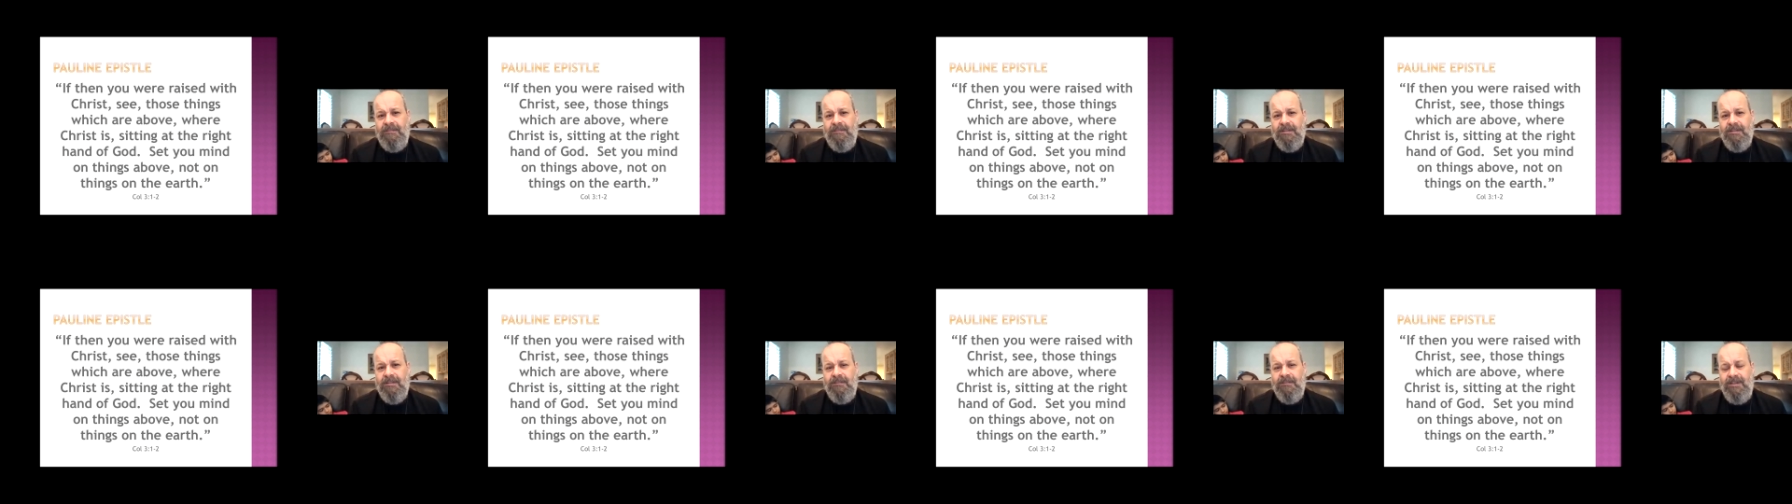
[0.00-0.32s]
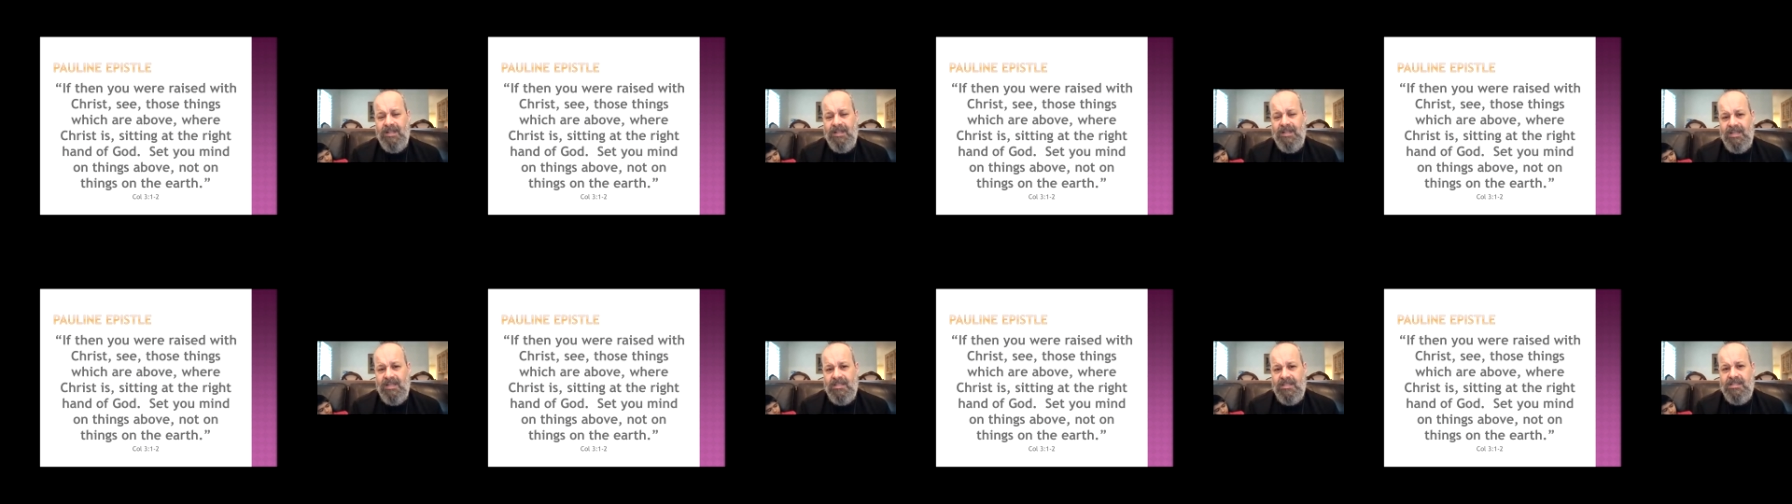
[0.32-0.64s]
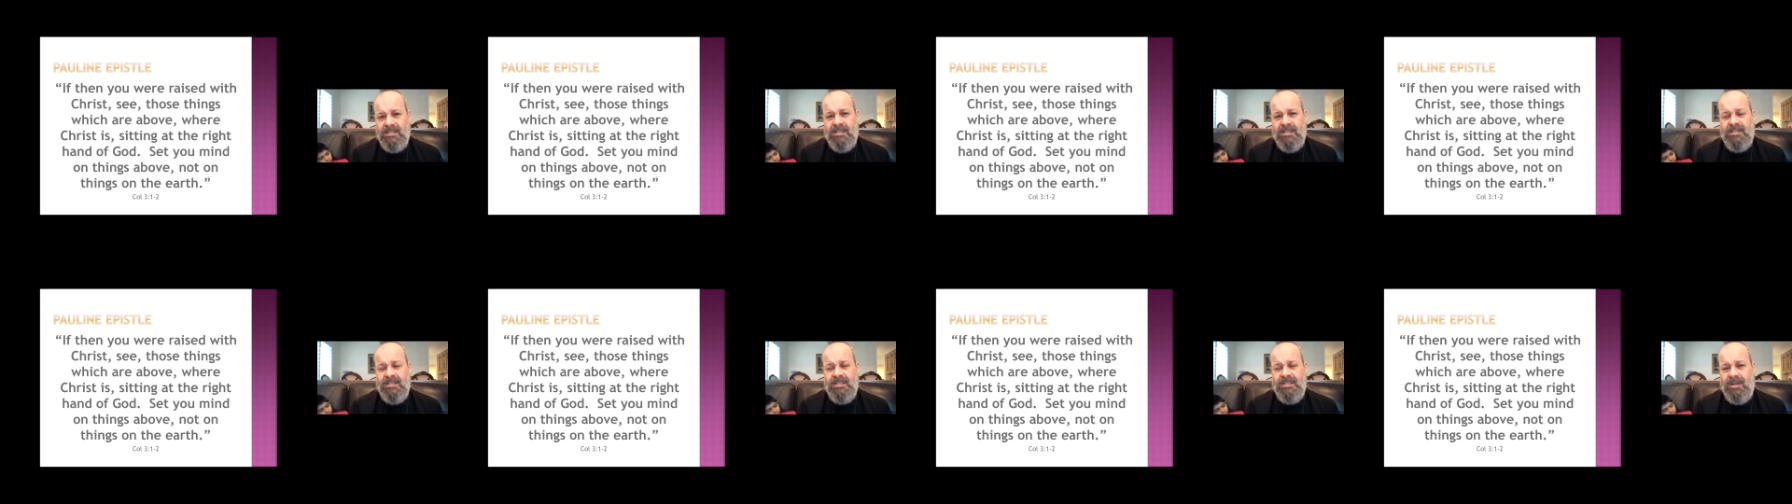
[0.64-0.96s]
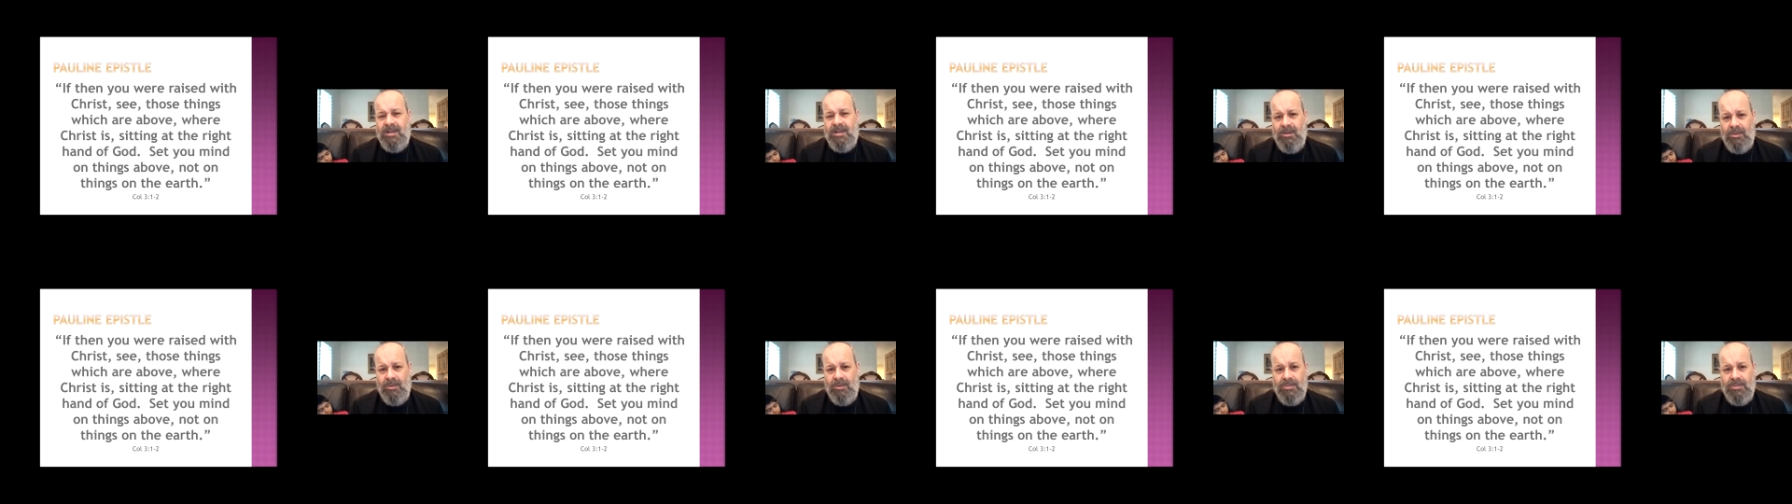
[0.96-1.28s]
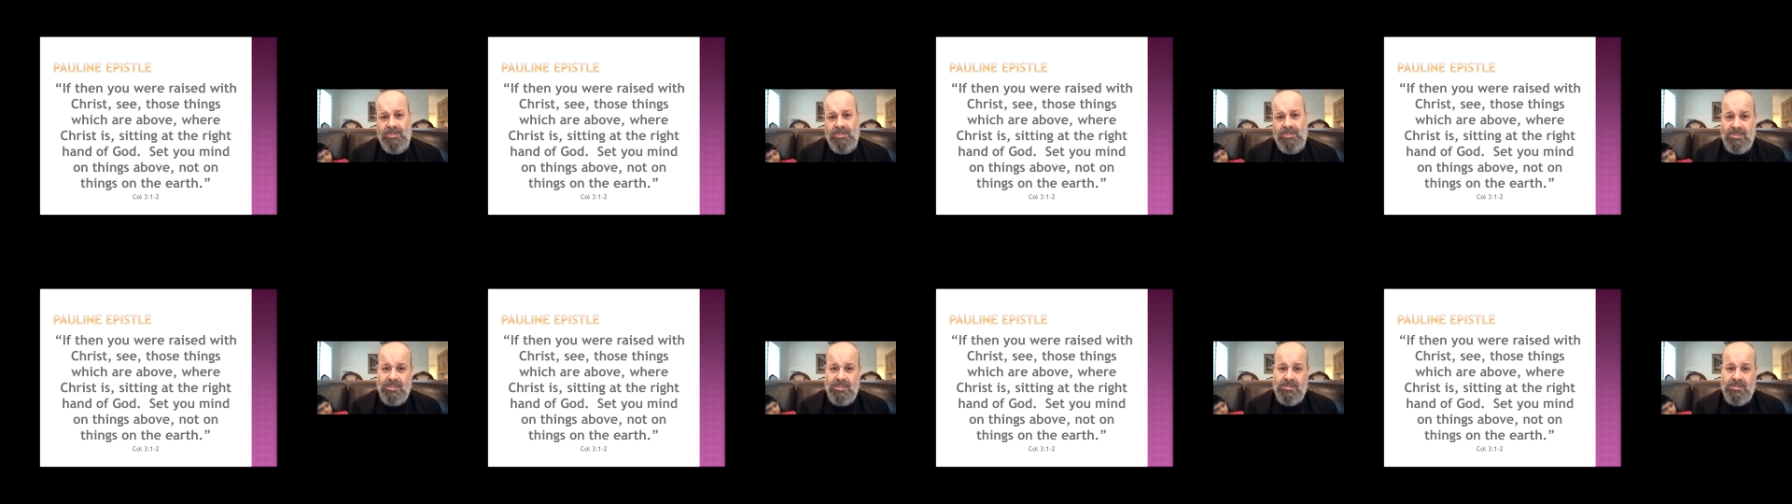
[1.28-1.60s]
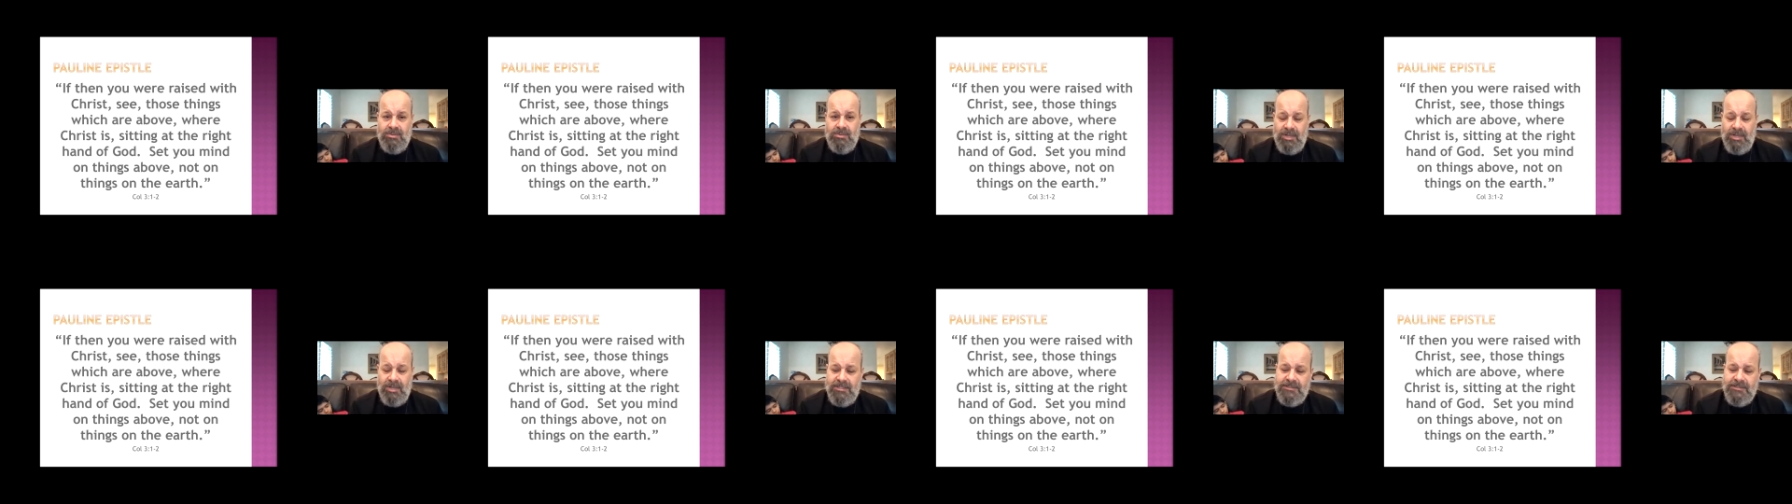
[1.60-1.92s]
fulfill us is our Lord Jesus
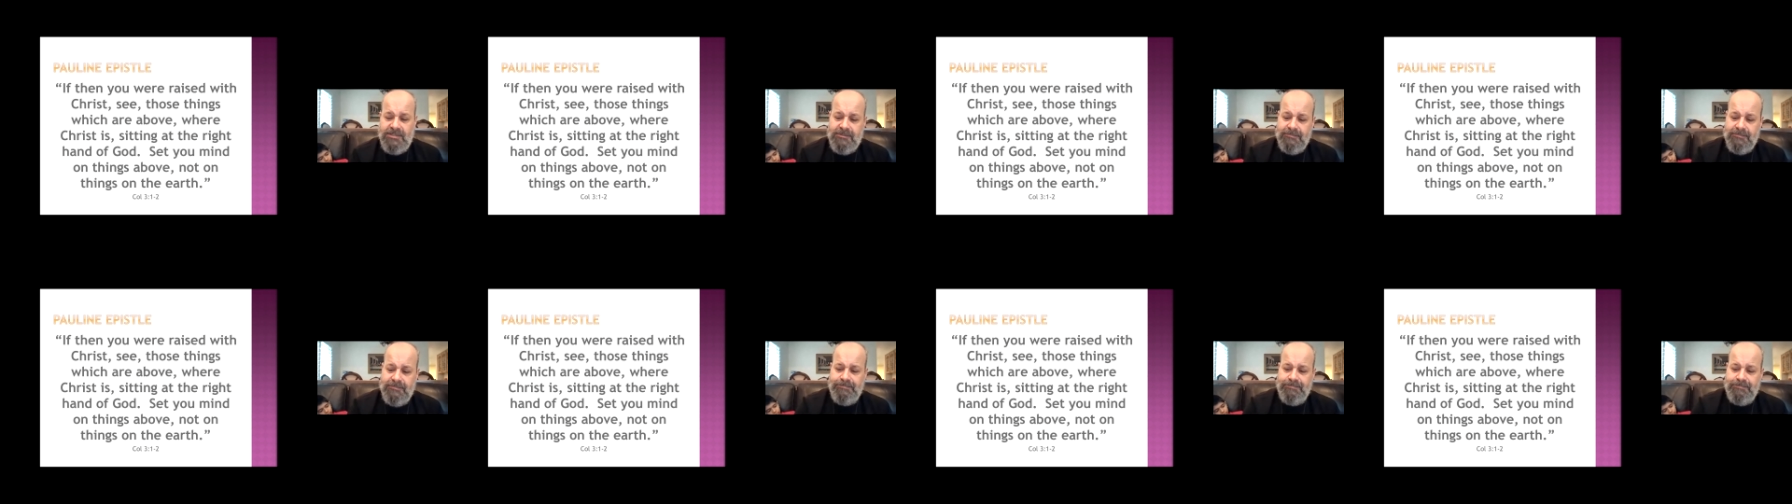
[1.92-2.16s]
Christ.